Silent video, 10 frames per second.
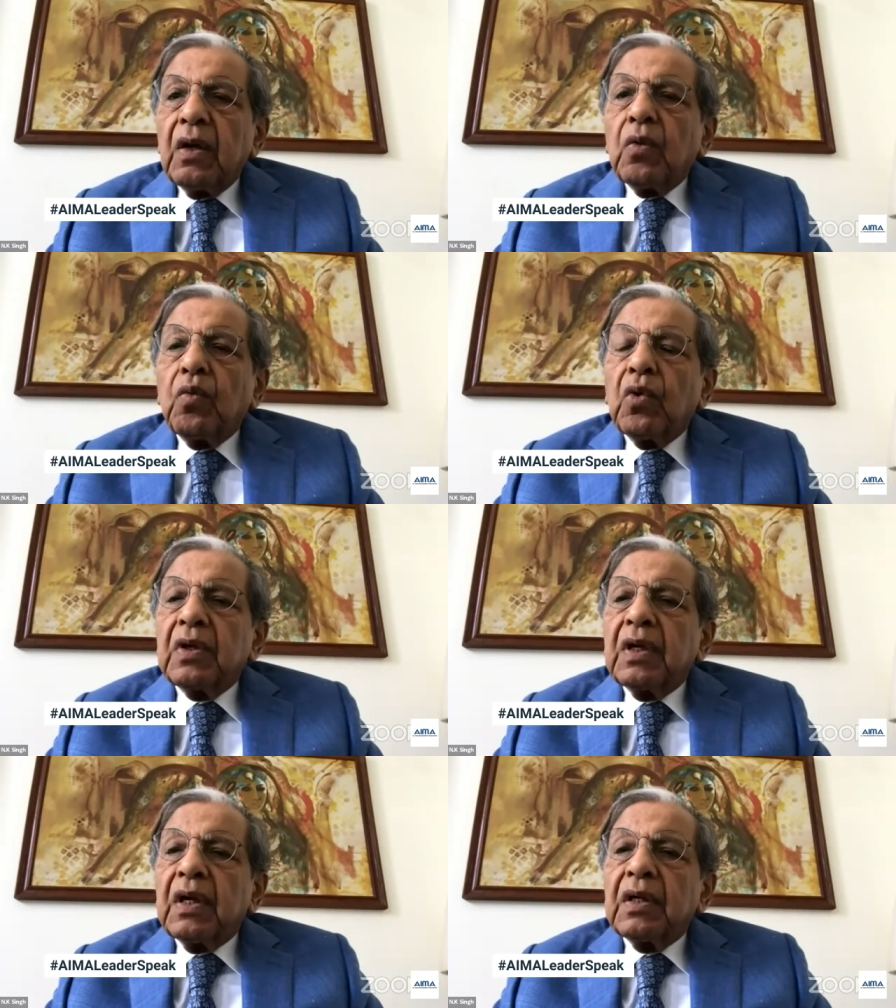
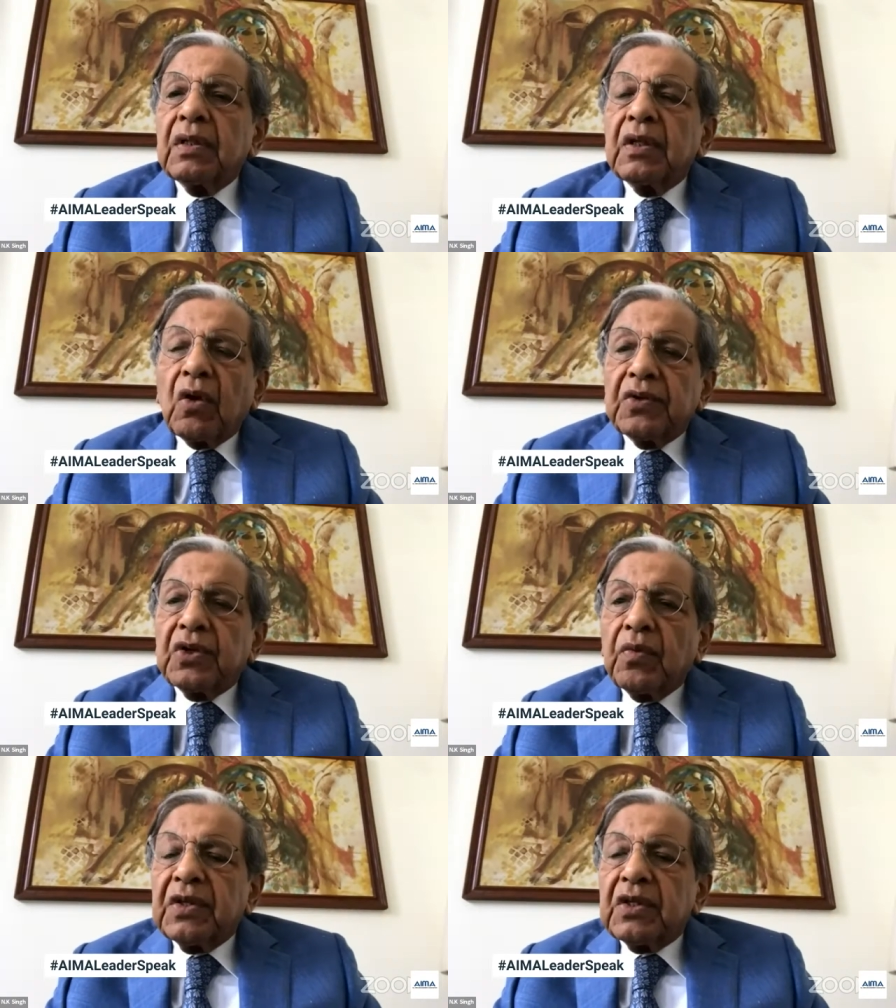Would the
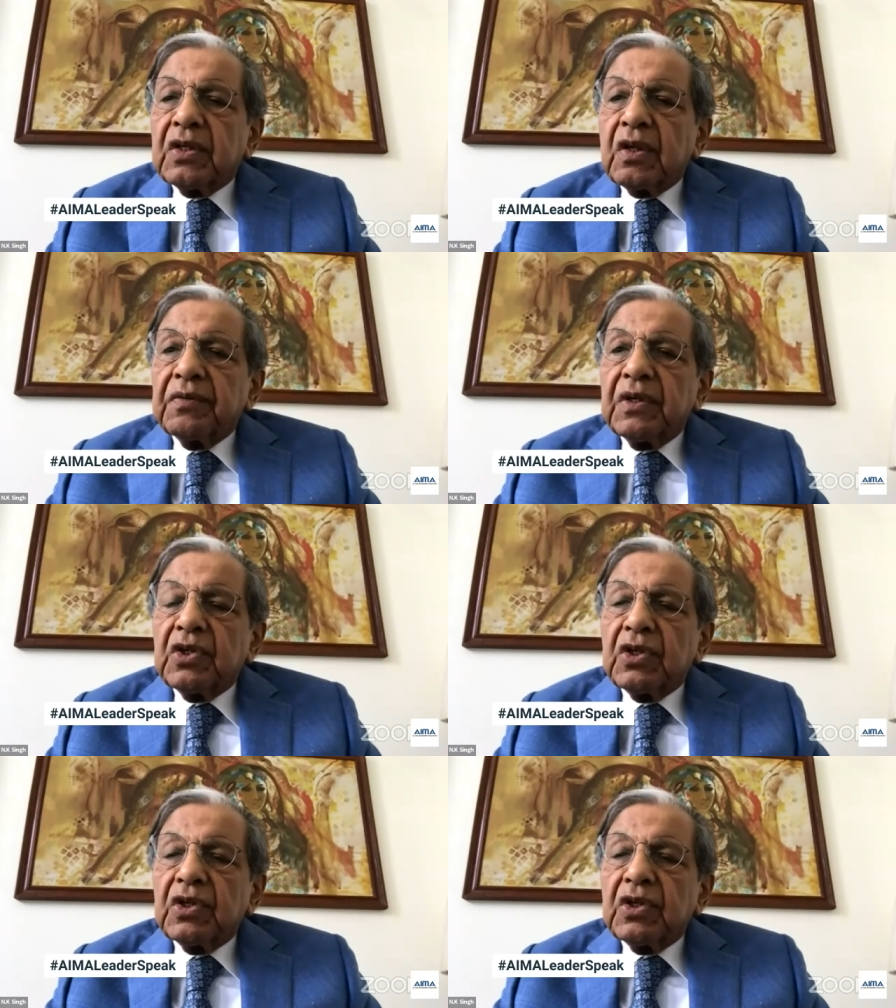consequences of the
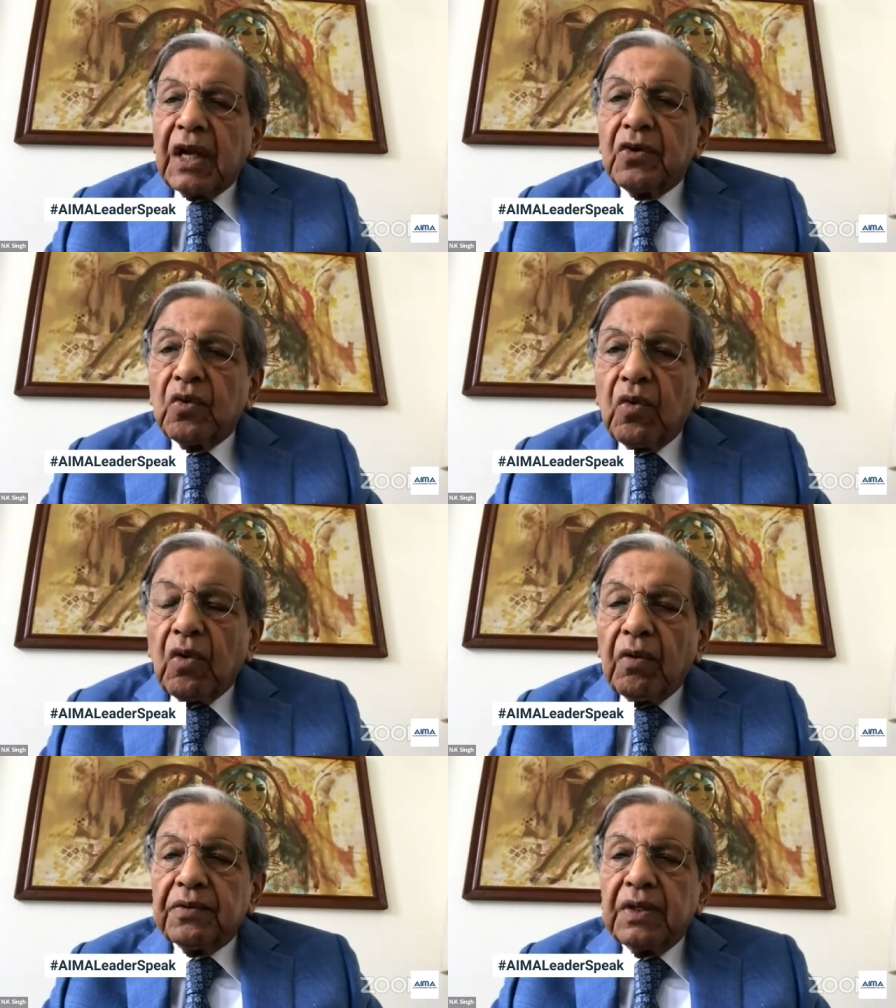shadow
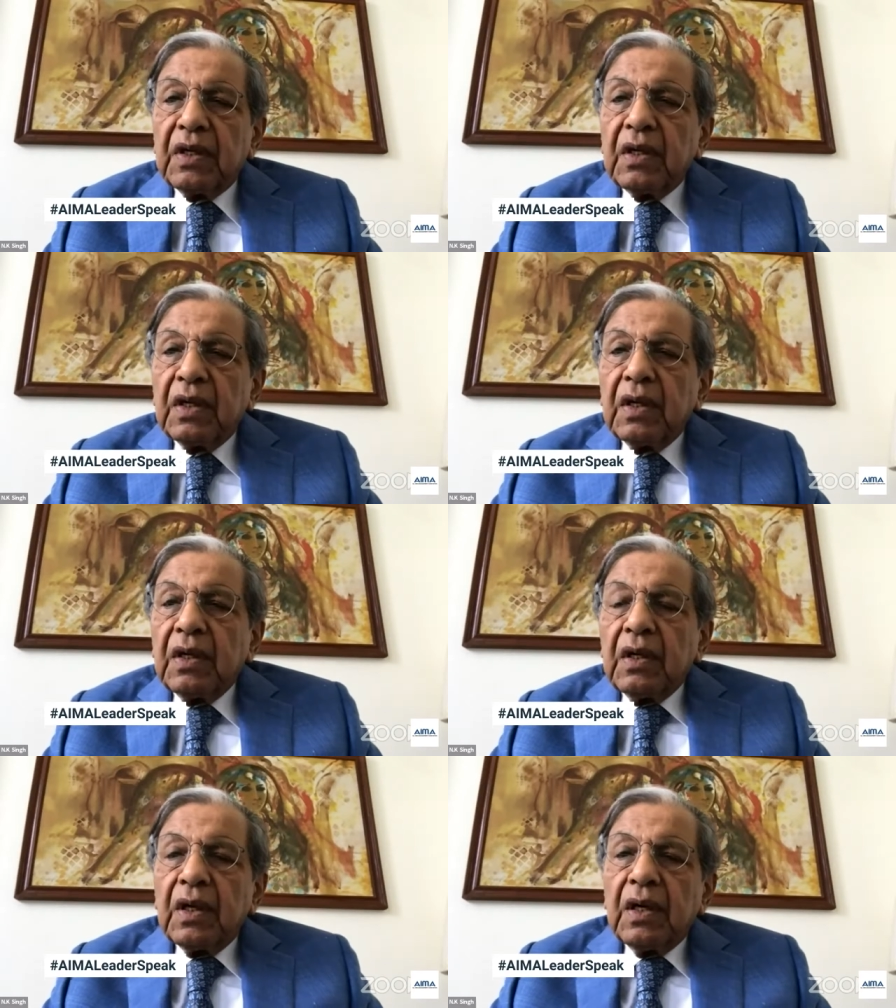of the
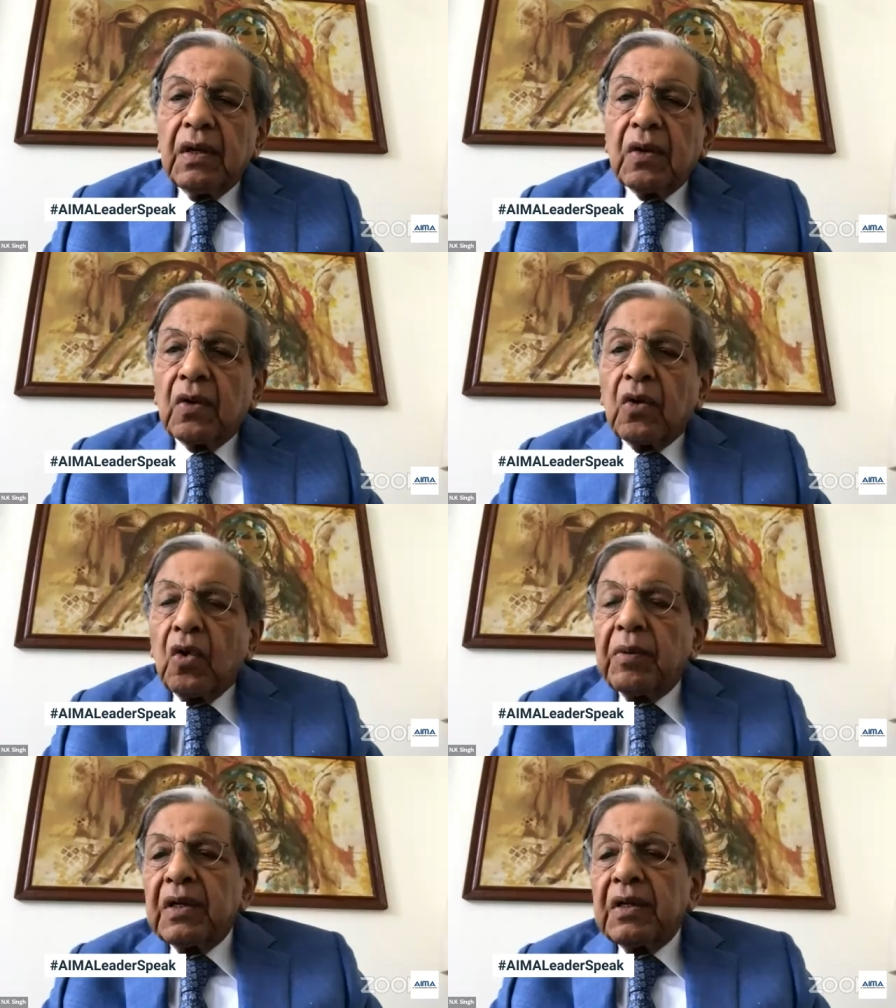
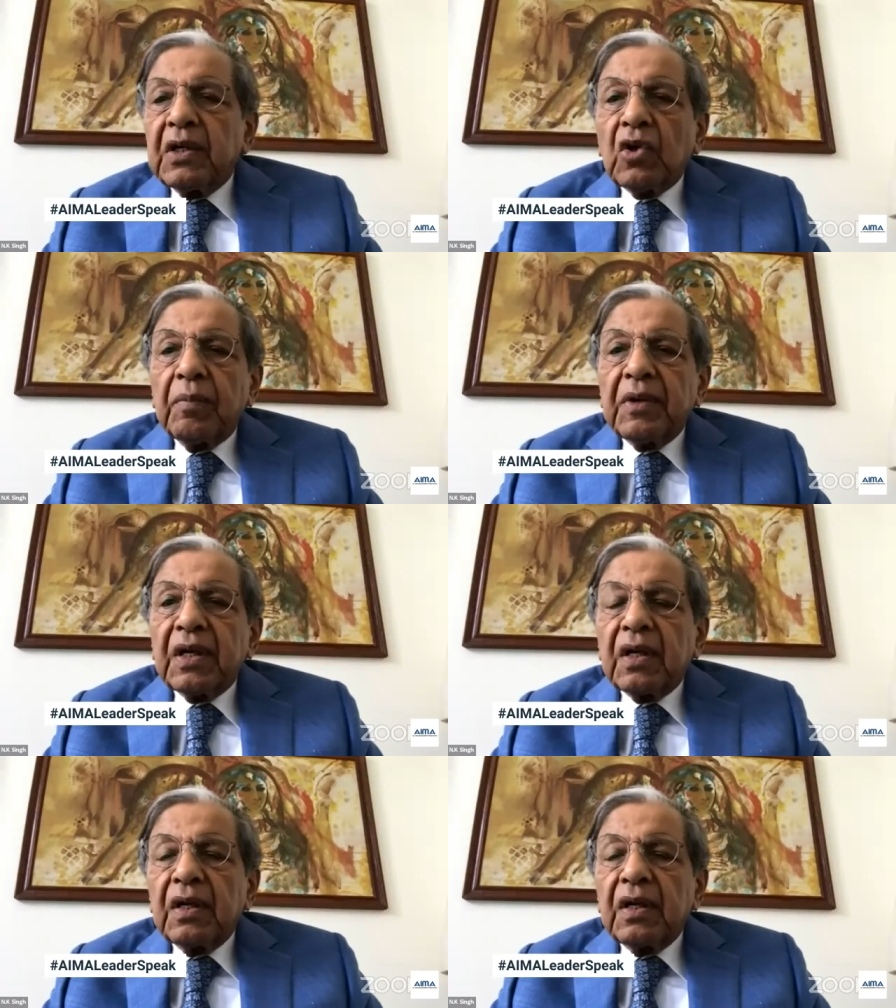global economic